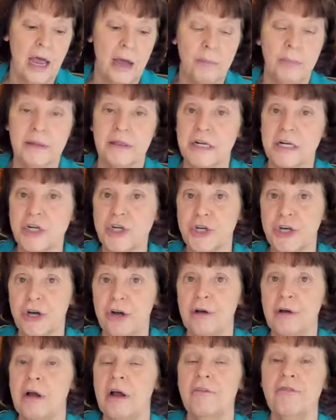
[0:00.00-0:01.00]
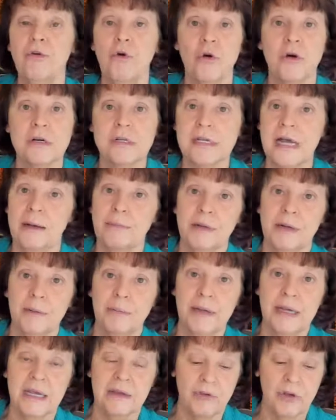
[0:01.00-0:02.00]
But this year, of course, I'm going to
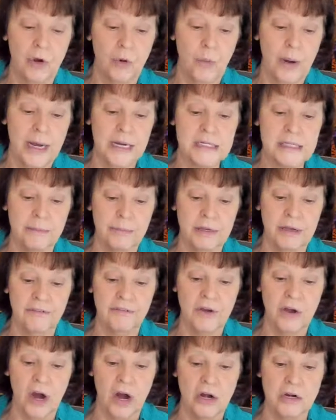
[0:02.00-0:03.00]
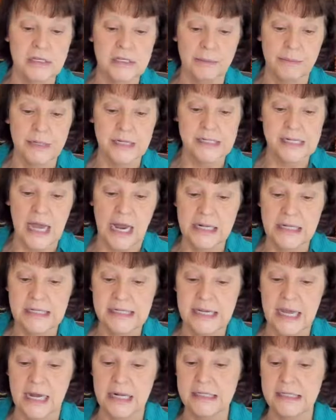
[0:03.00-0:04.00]
be giving away some gift cards, some design
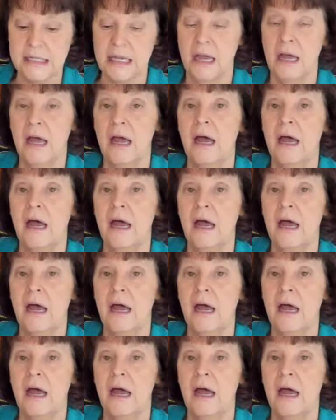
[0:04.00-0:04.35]
sets.